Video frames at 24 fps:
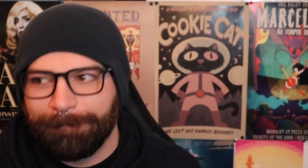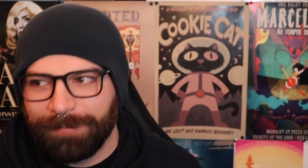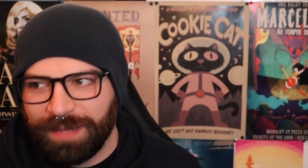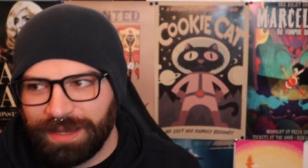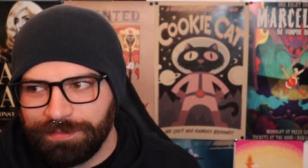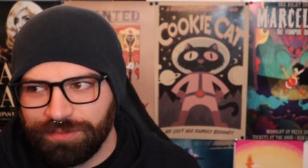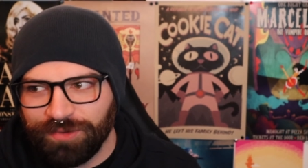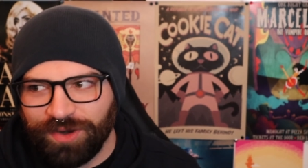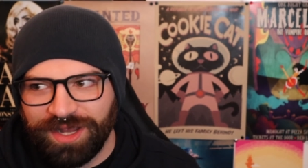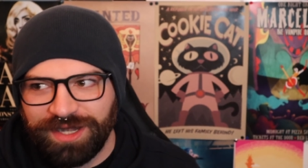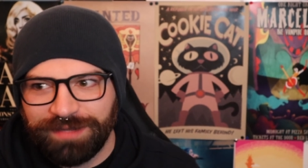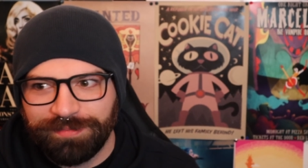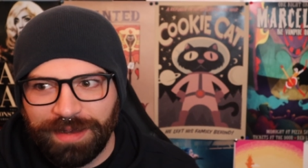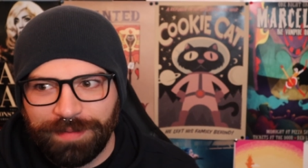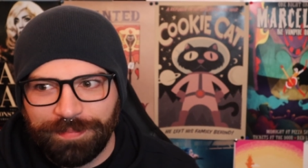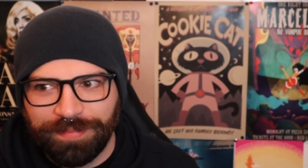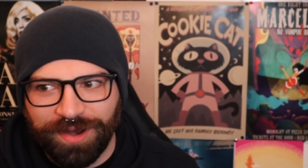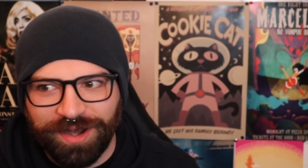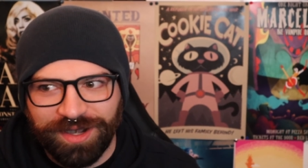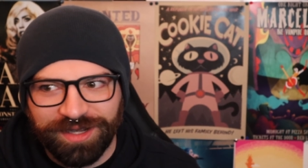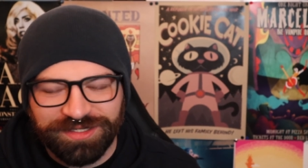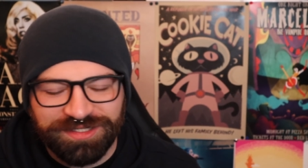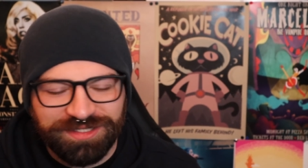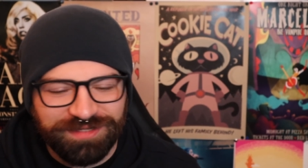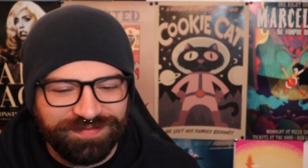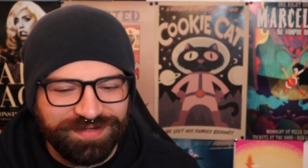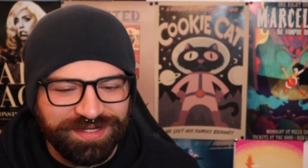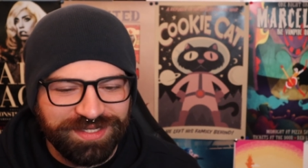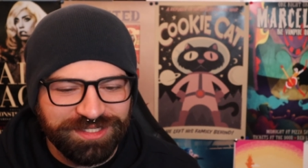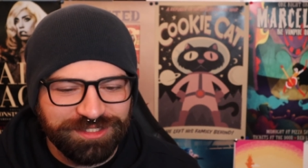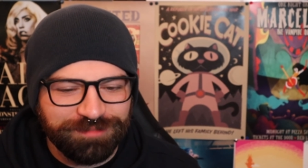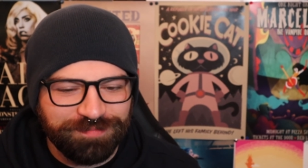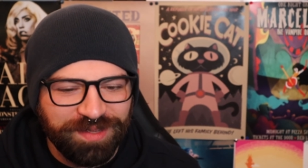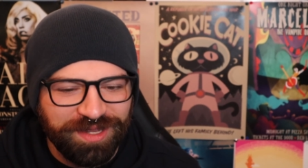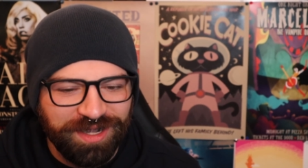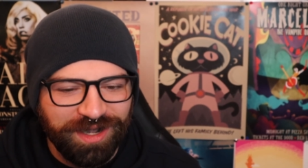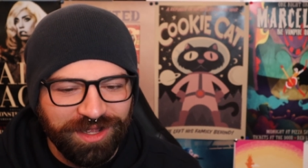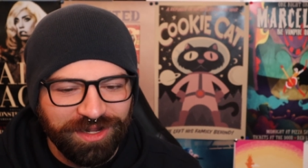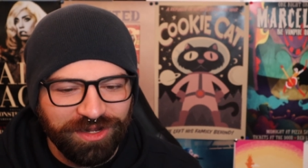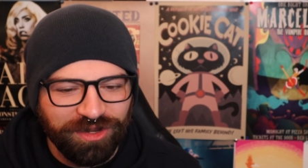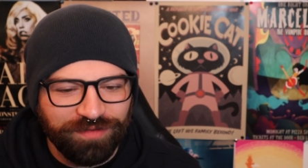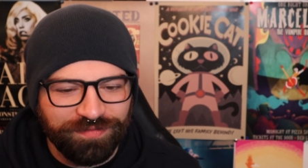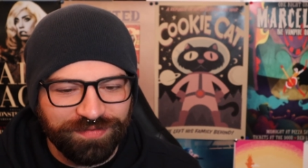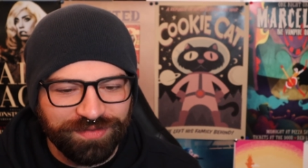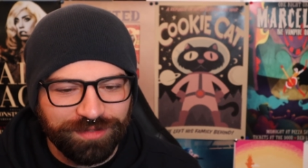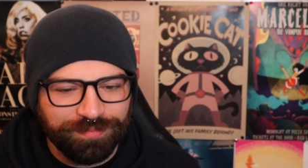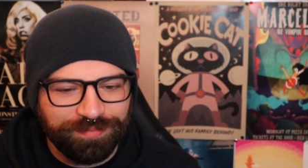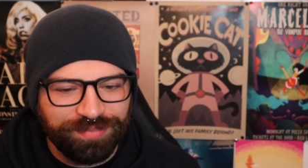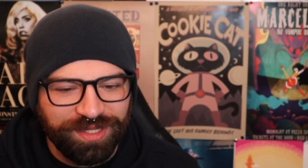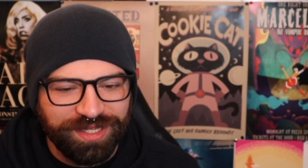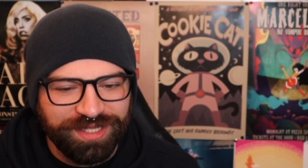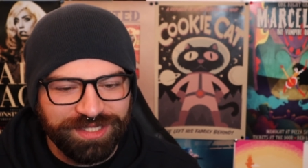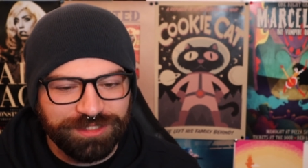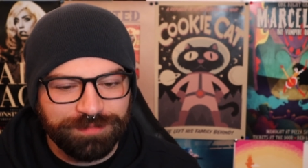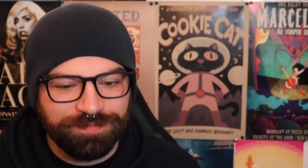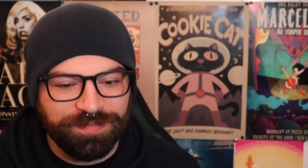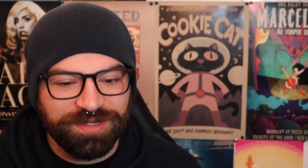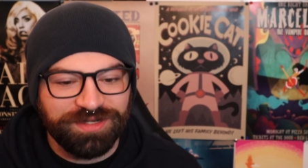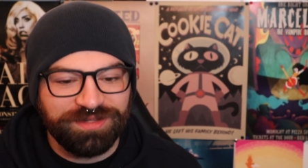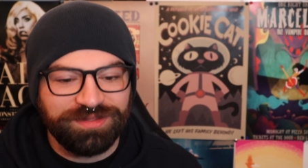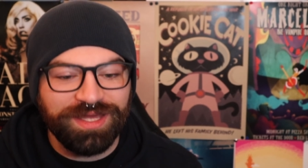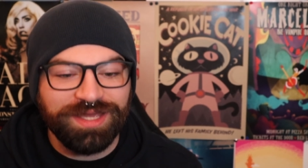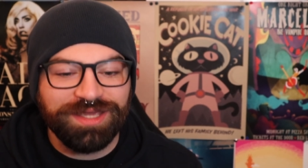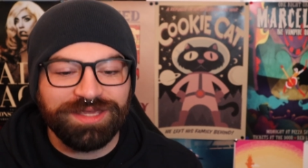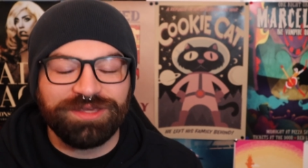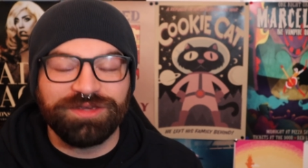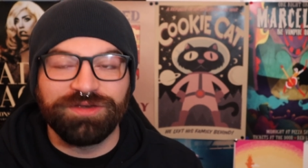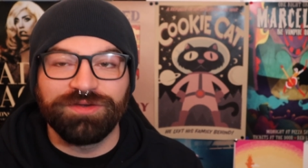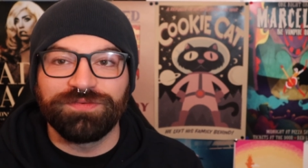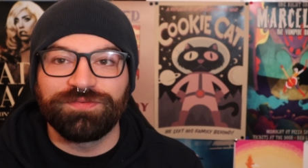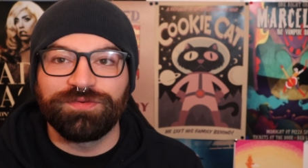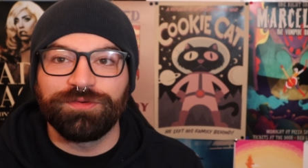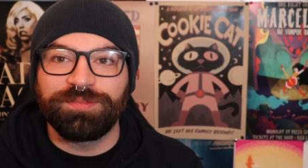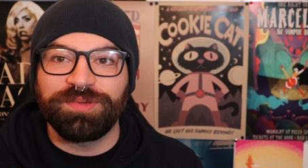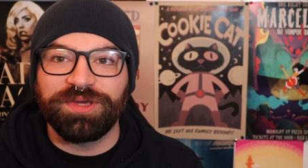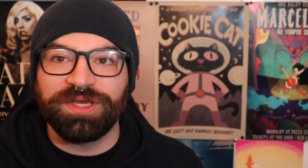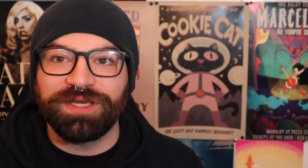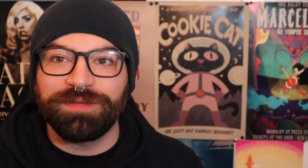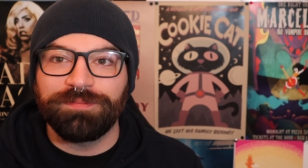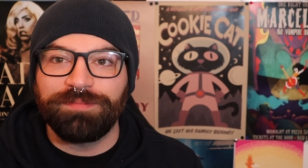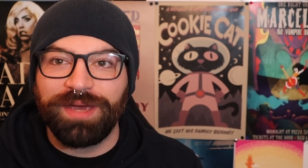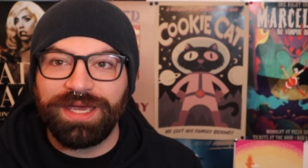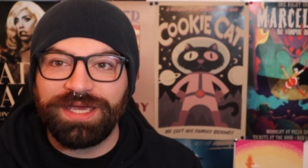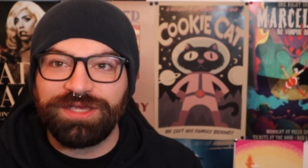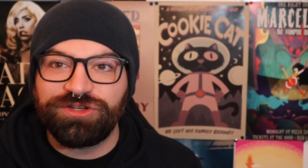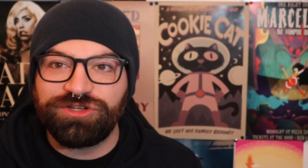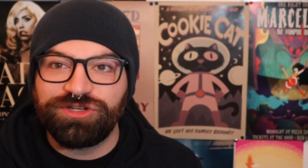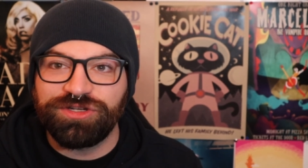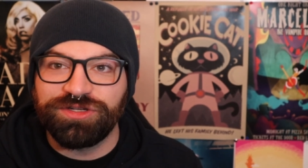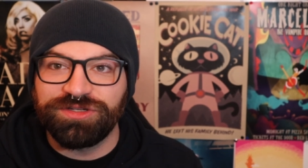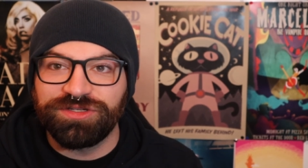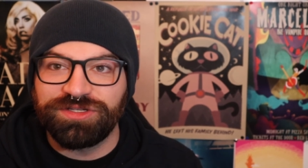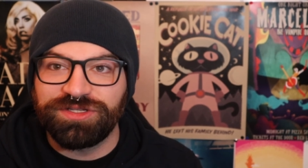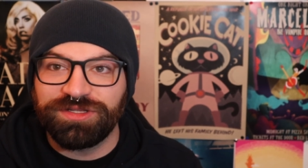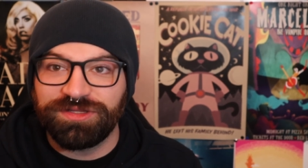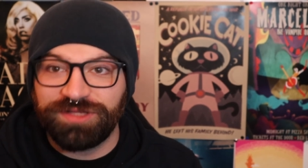My brain and my productivity has been all over the place, but thank you for being patient.